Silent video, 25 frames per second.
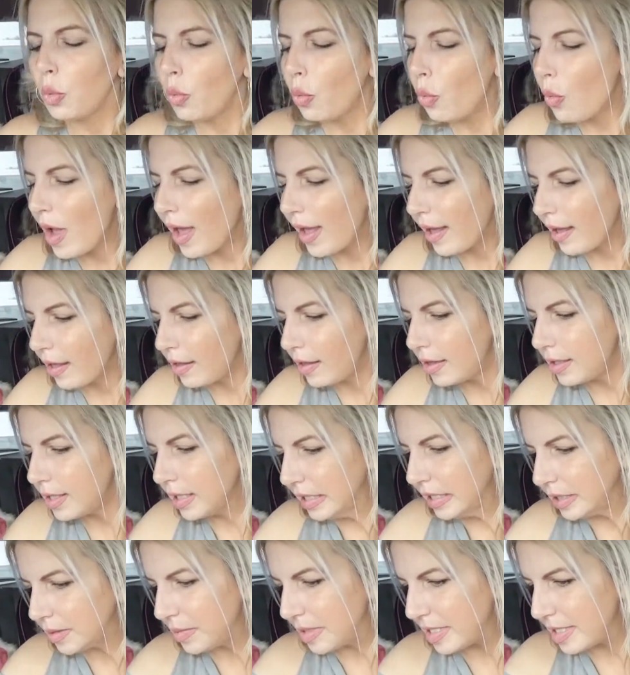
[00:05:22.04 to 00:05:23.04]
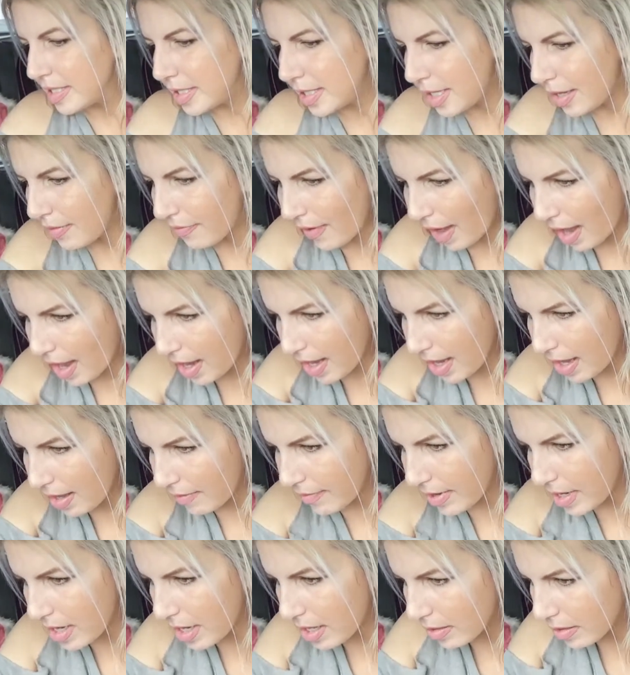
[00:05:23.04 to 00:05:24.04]
Well, let me see if I
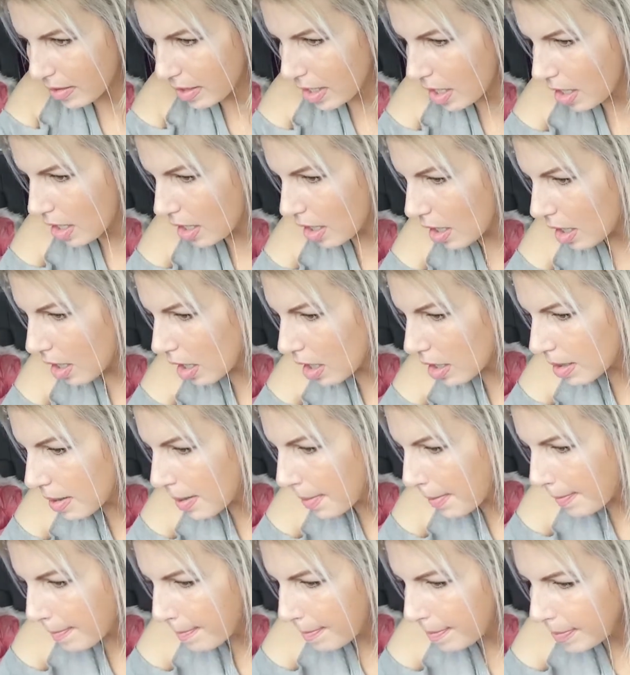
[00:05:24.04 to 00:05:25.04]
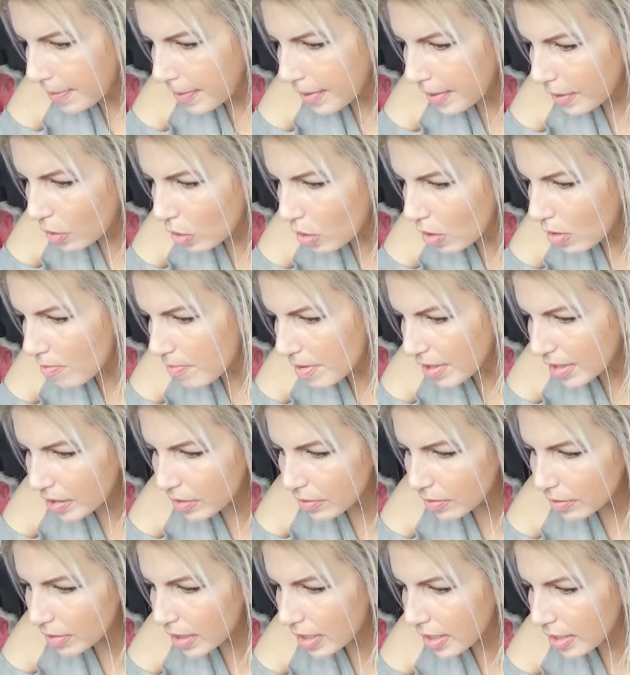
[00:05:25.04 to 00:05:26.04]
have anything. Nope, I
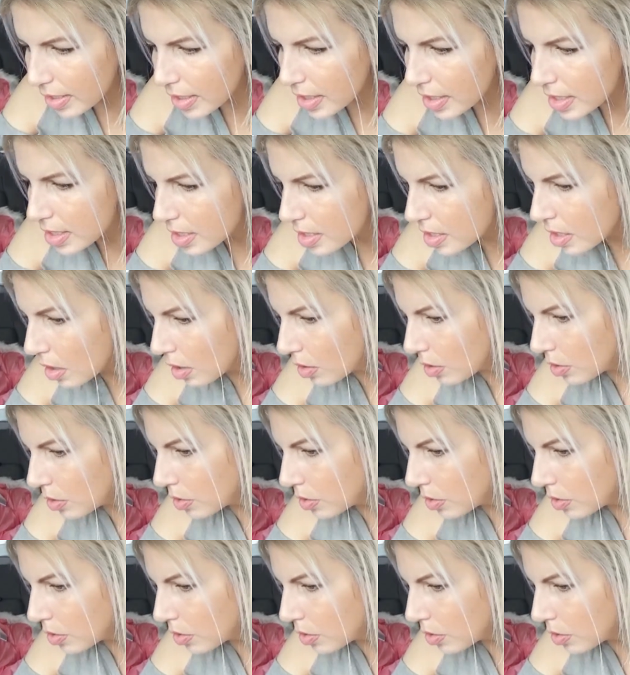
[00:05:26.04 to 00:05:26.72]
don't think so.